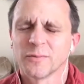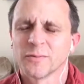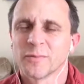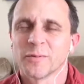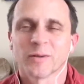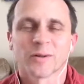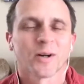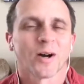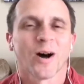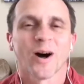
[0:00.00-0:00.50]

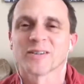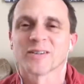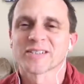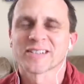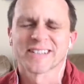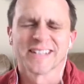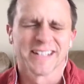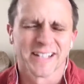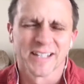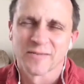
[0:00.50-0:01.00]
We're all
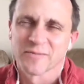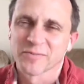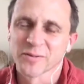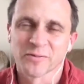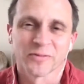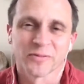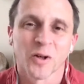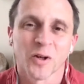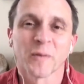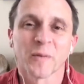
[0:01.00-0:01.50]
seeking
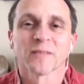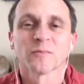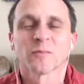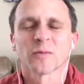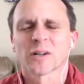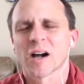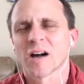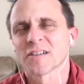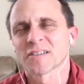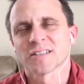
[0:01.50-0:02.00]
fulfillment.
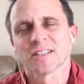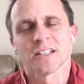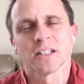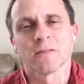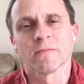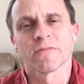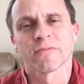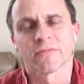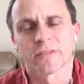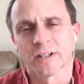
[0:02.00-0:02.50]
We're all
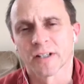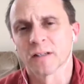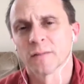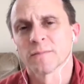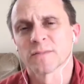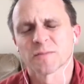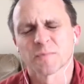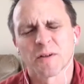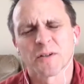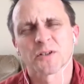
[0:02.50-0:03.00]
seeking freedom,
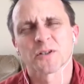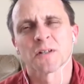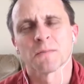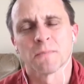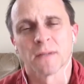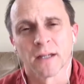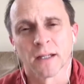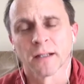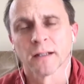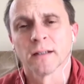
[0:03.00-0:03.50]
especially
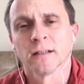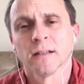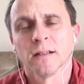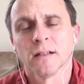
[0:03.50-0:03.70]
men.